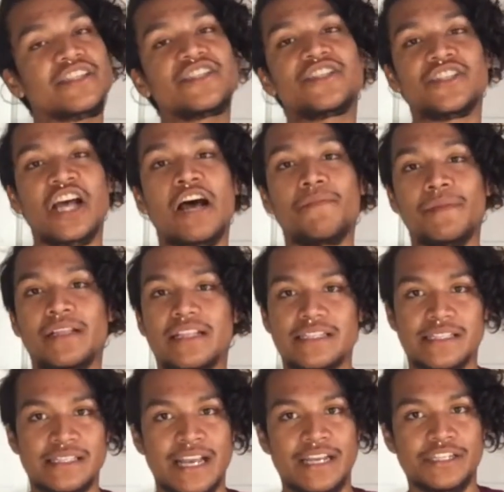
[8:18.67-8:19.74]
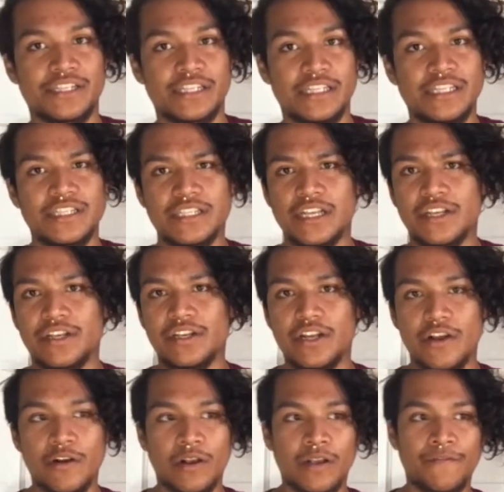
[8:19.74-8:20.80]
to stop in Los Angeles, and, you
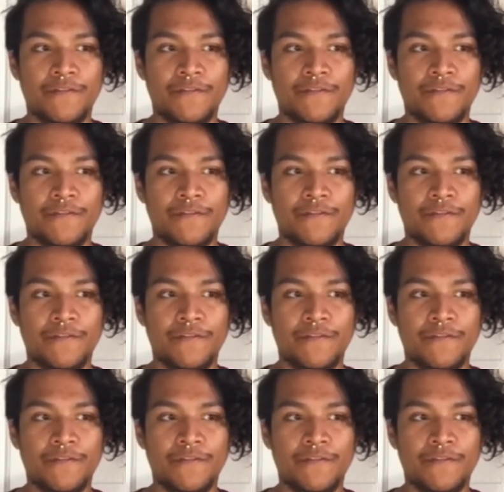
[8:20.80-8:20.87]
know,